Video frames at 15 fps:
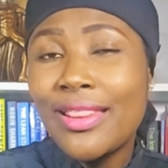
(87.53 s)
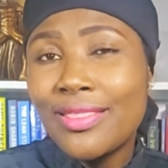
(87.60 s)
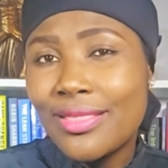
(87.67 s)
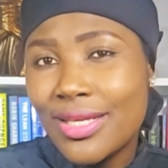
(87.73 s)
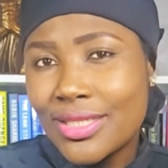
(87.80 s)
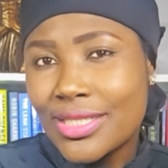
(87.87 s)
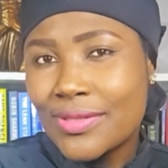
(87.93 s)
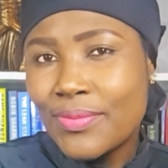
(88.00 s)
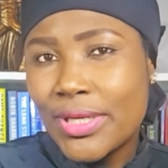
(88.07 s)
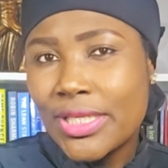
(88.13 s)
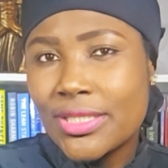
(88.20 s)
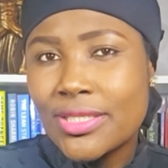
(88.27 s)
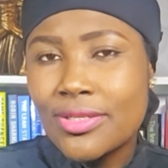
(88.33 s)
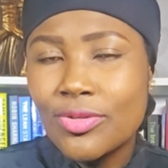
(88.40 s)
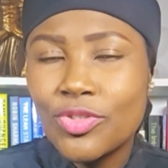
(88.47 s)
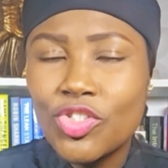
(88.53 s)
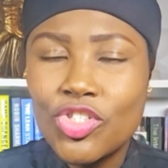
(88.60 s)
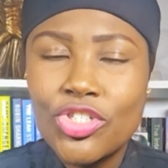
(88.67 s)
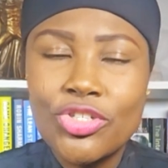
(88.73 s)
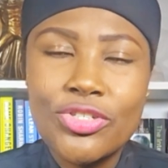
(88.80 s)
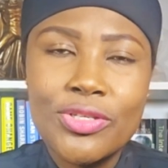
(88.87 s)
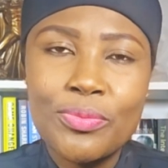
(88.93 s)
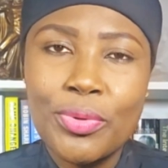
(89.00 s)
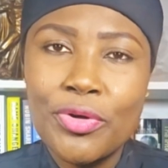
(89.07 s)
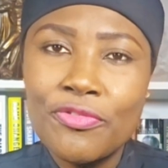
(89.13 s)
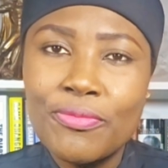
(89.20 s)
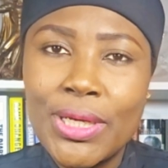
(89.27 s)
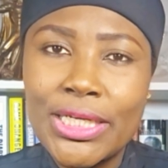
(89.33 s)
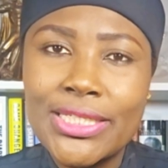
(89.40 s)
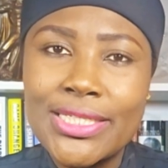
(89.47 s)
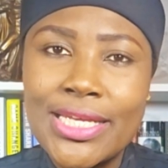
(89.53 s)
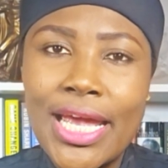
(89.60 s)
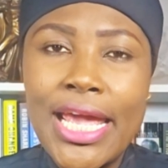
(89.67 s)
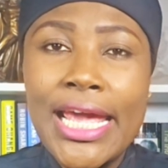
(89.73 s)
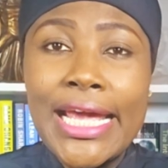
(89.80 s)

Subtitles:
This means continuous improvement.